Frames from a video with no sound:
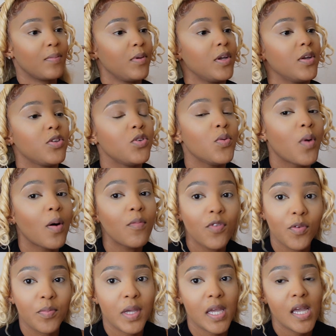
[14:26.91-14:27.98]
Being a new mom for
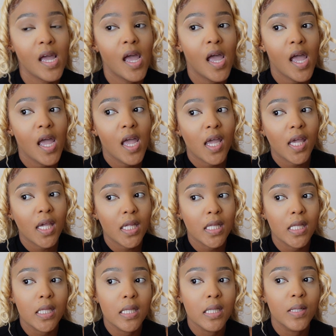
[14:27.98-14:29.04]
me
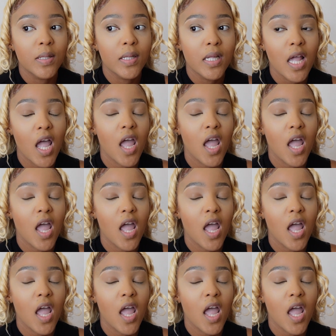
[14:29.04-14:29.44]
is